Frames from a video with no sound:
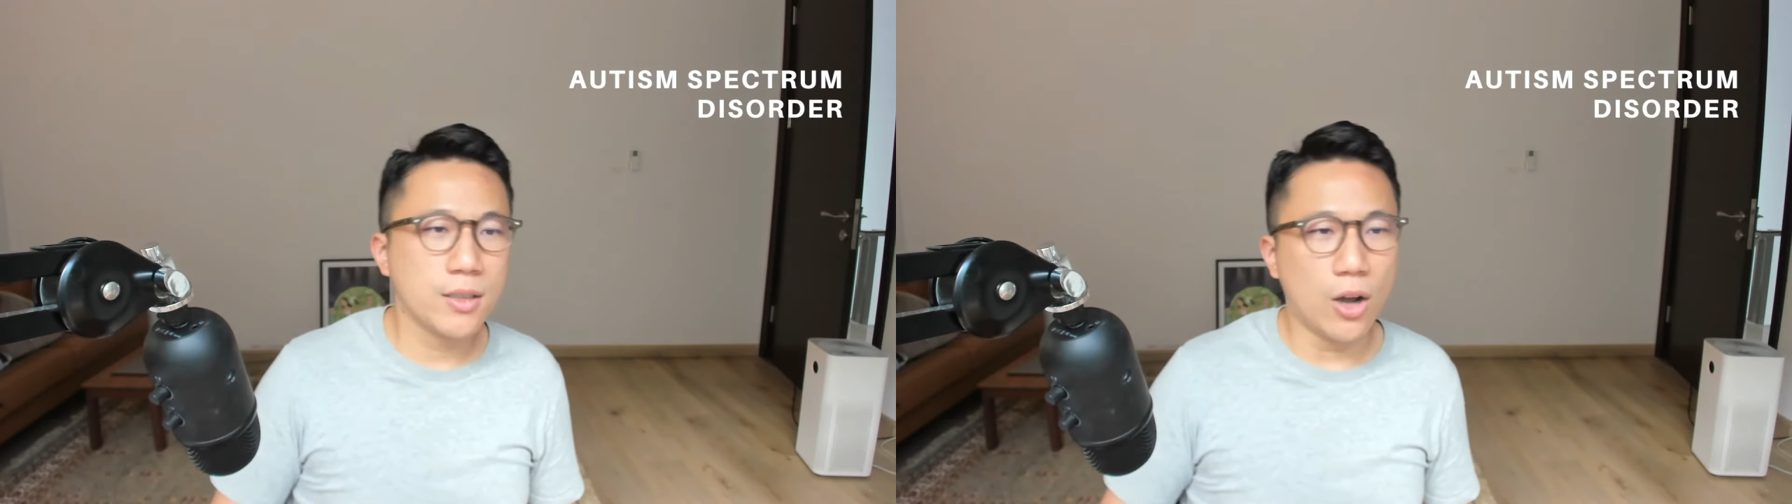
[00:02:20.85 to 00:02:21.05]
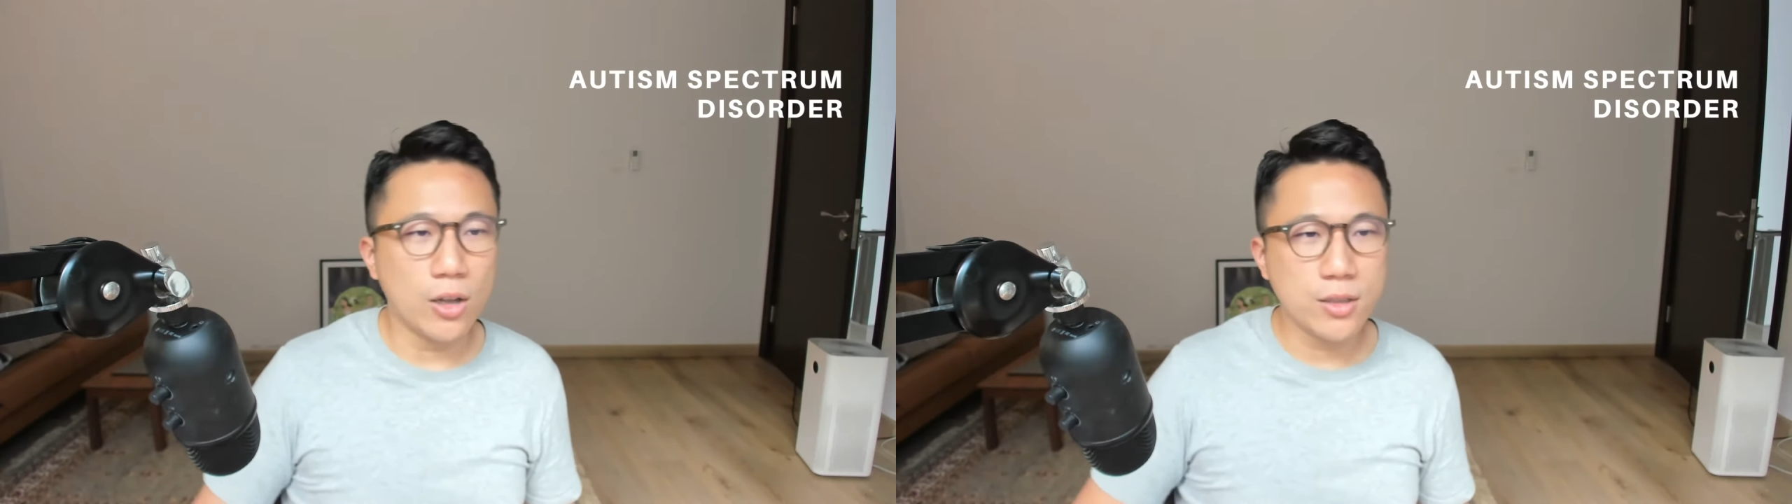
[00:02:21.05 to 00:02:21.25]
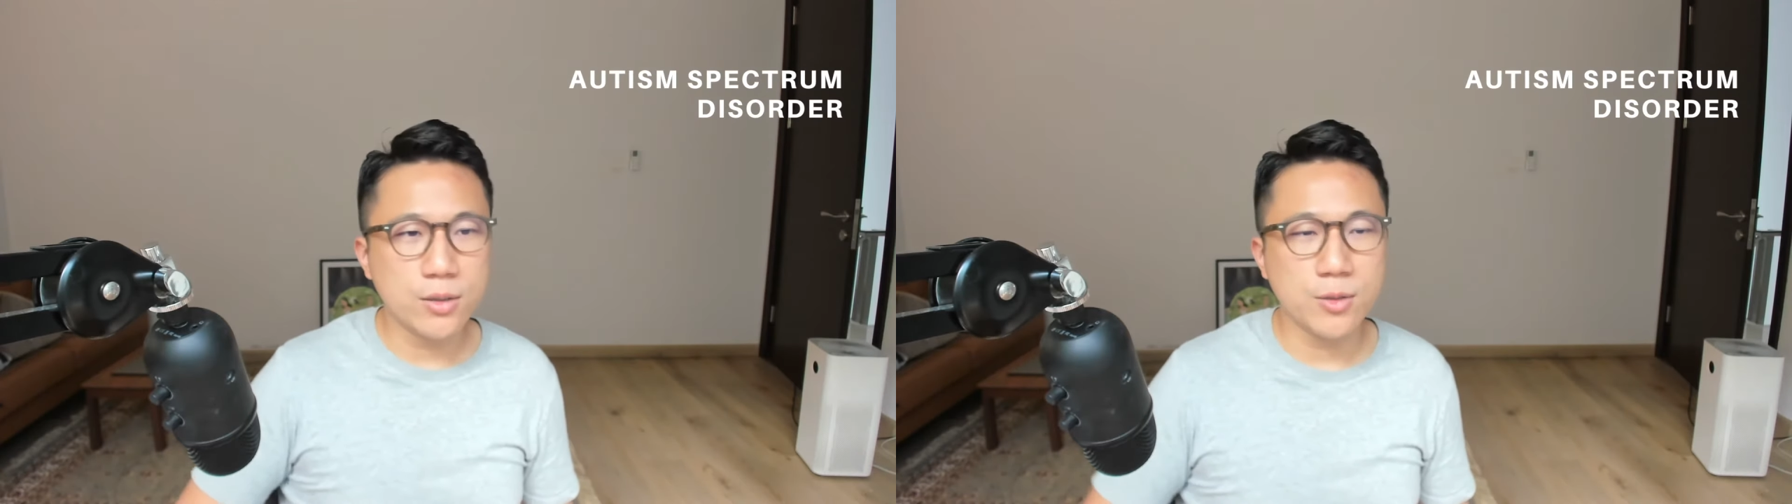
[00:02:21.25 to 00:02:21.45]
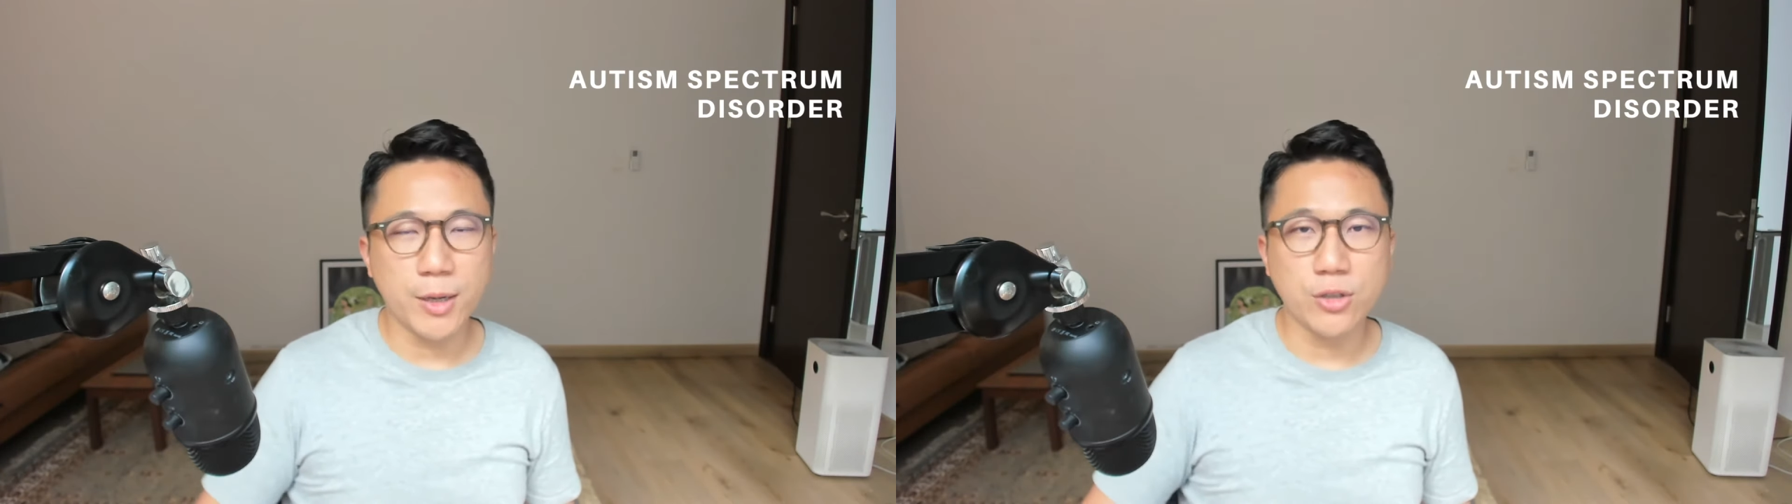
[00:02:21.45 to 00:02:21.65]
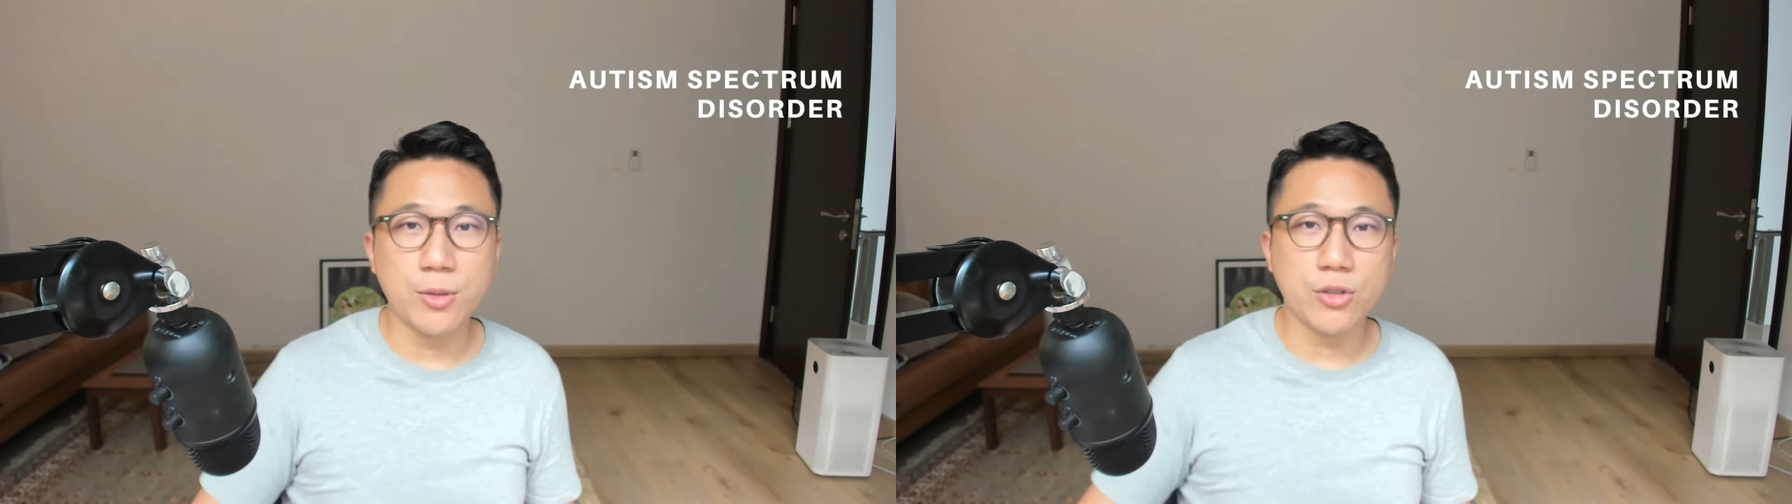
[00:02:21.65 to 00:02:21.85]
autism
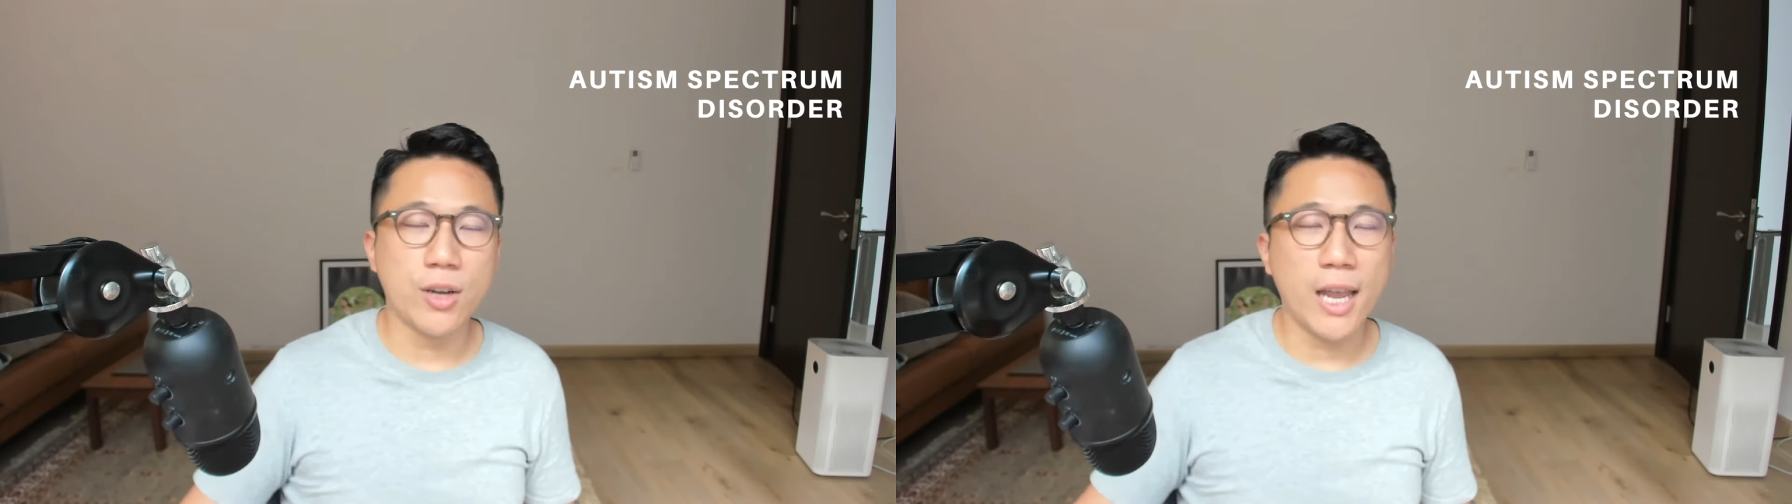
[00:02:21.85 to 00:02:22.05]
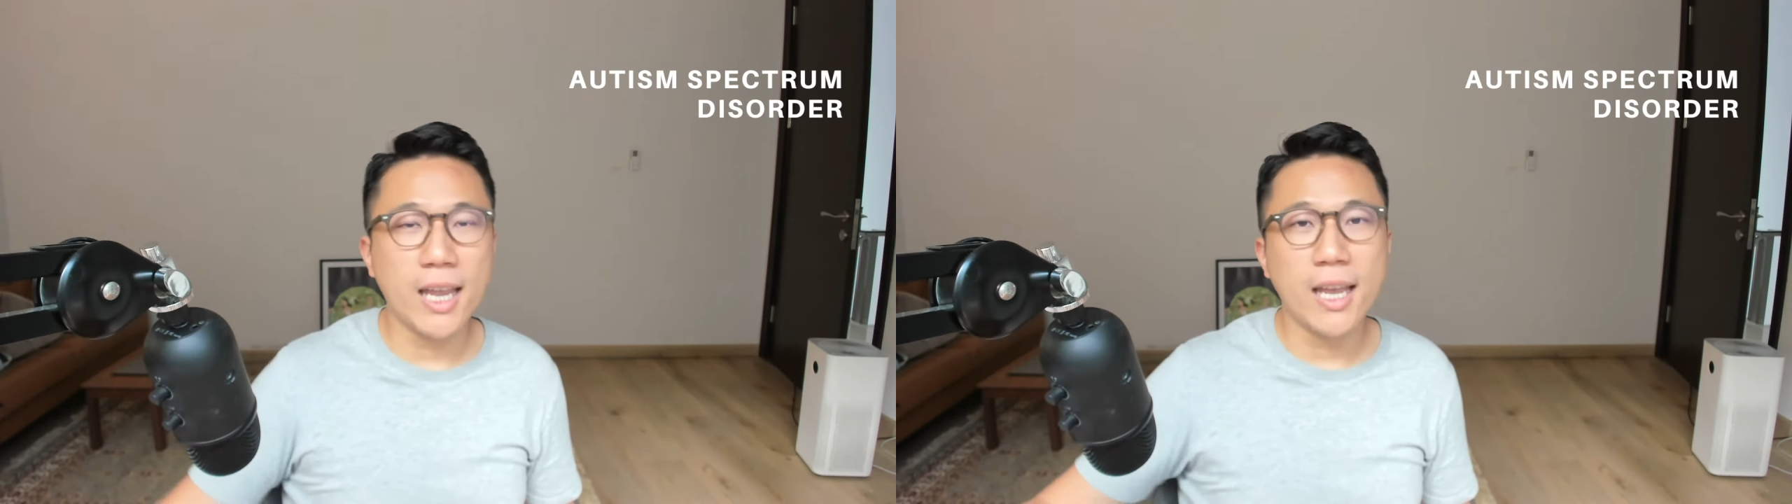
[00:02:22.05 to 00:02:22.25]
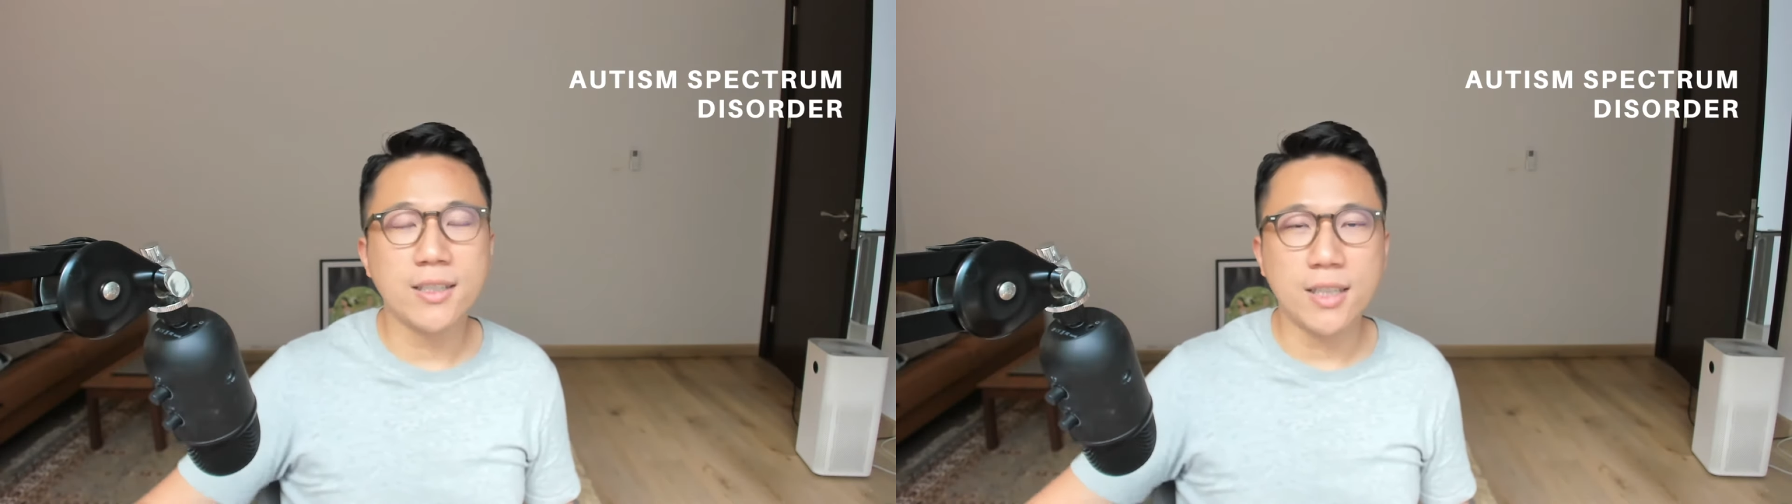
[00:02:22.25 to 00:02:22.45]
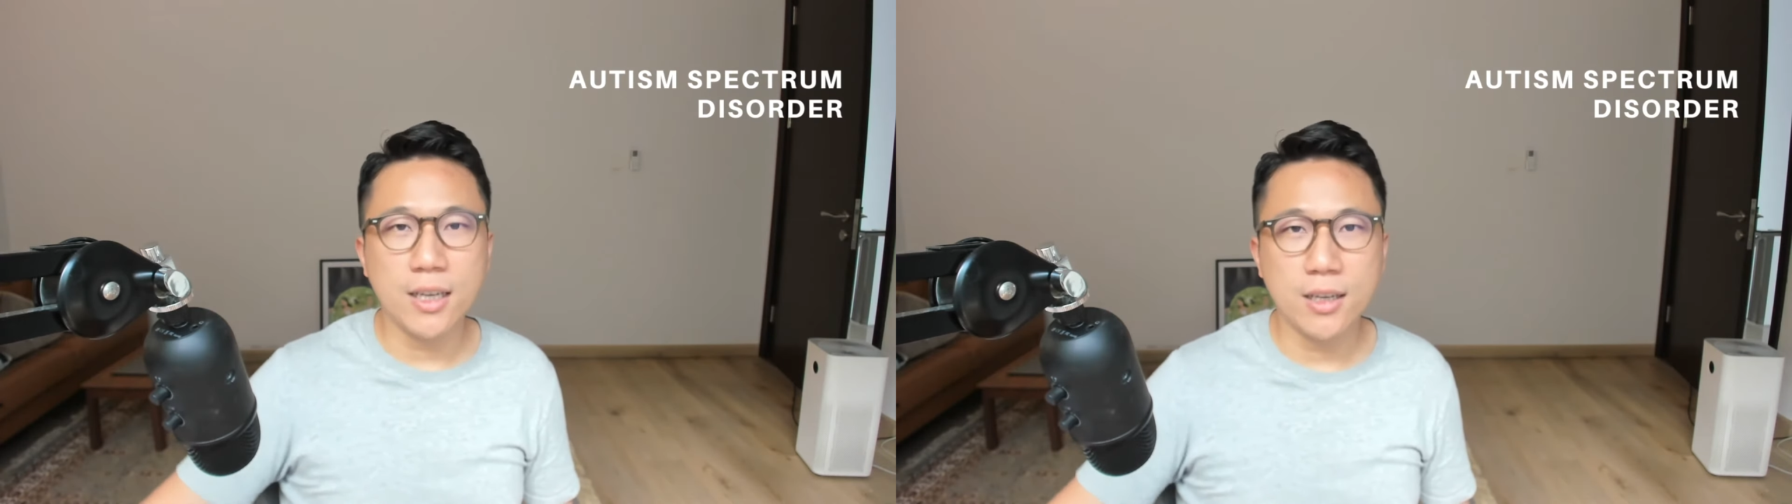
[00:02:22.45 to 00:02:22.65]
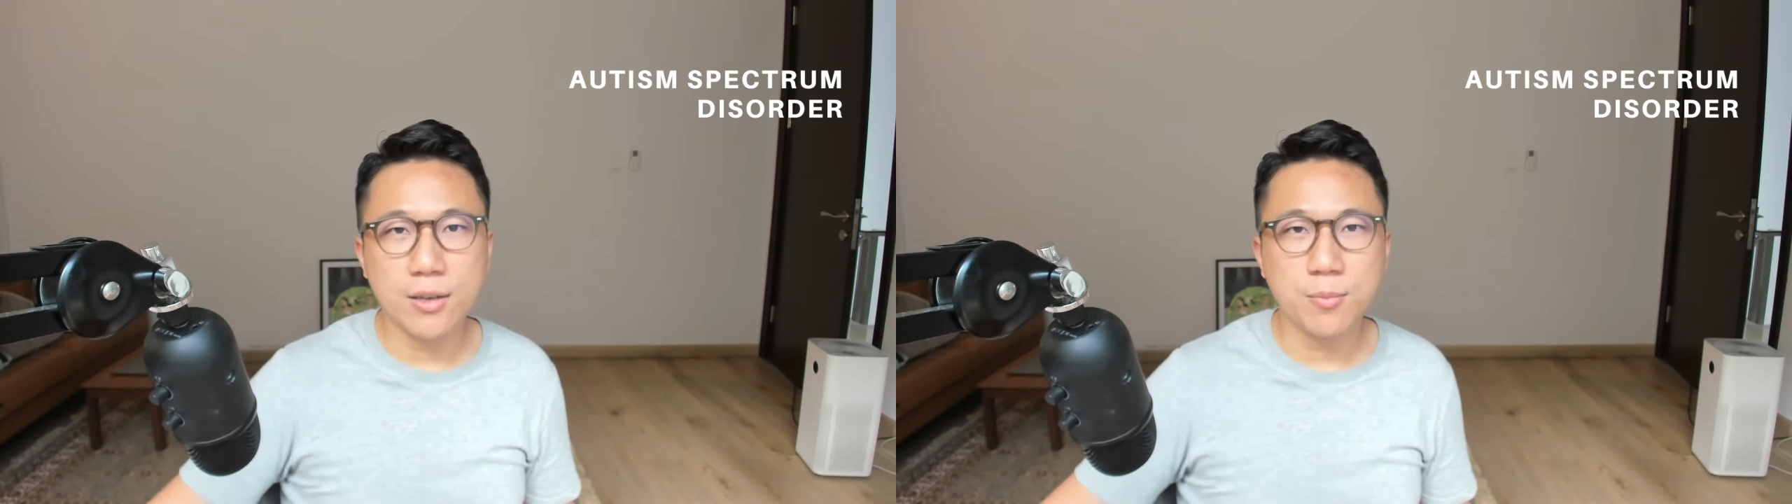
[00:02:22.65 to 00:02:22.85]
spectrum disorder,
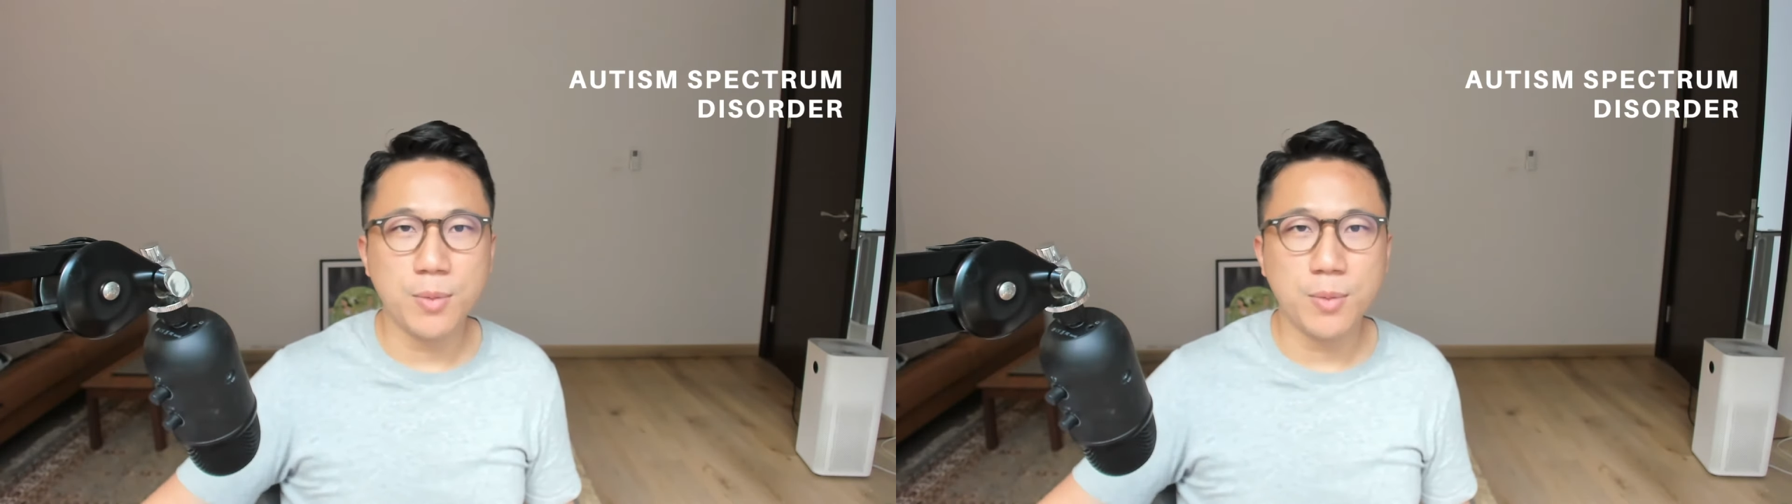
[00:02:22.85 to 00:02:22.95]
ASD,